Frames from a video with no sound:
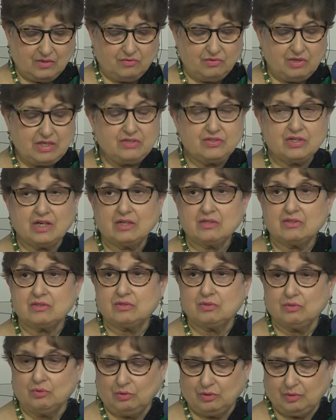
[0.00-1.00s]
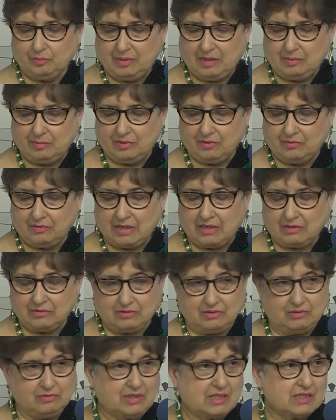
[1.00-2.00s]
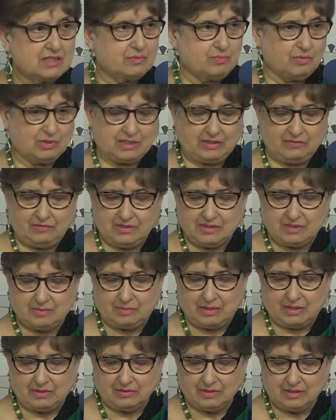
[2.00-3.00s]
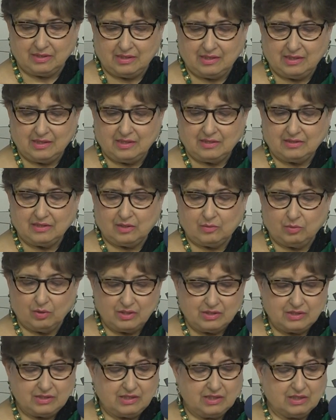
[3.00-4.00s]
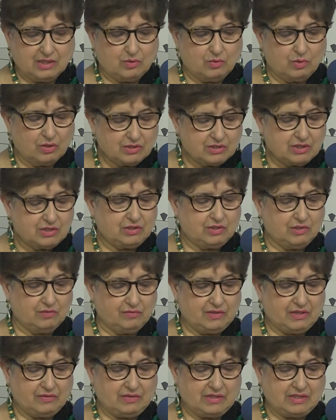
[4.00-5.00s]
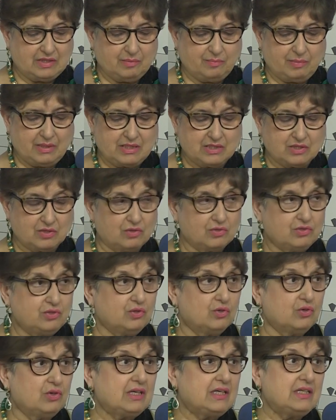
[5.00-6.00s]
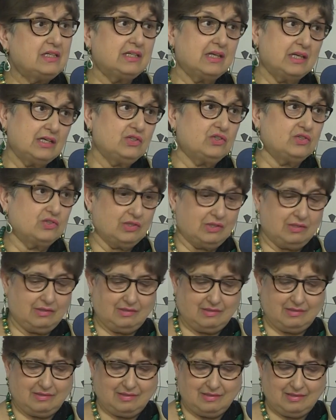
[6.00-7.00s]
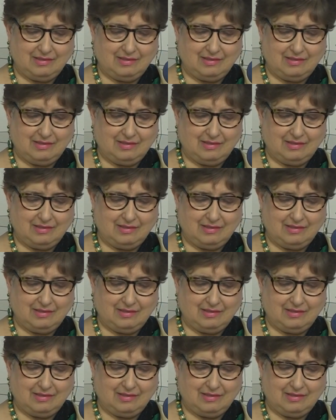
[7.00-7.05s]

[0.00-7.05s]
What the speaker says: Reach out to all the people around you. That's what giving is about. The quality and quantity of giving depends on your intention.